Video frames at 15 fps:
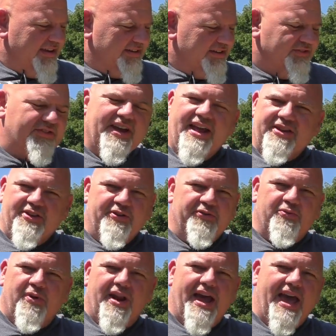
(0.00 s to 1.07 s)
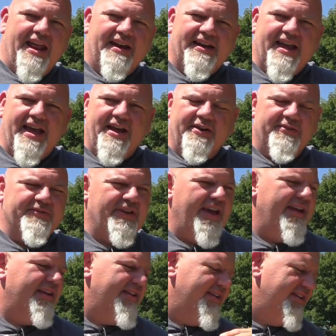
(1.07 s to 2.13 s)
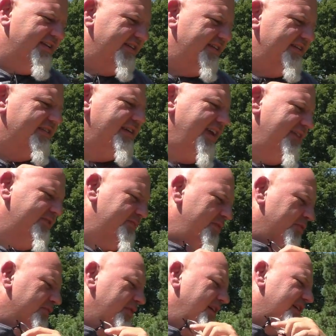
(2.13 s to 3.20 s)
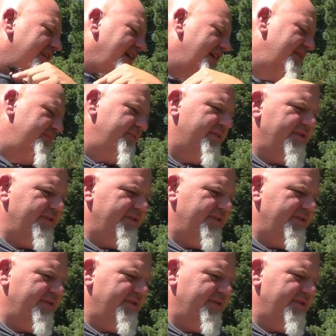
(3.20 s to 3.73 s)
just to kind of use what I had at the house, had some old duct tape.